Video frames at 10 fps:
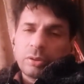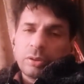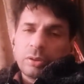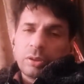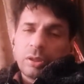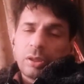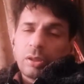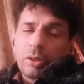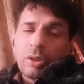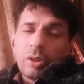A
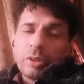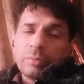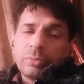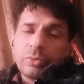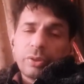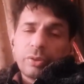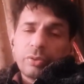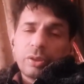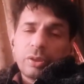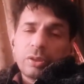clot is moving
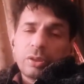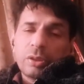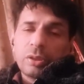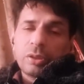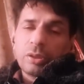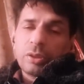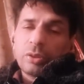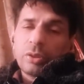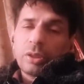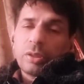towards your
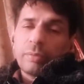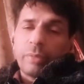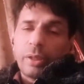brain.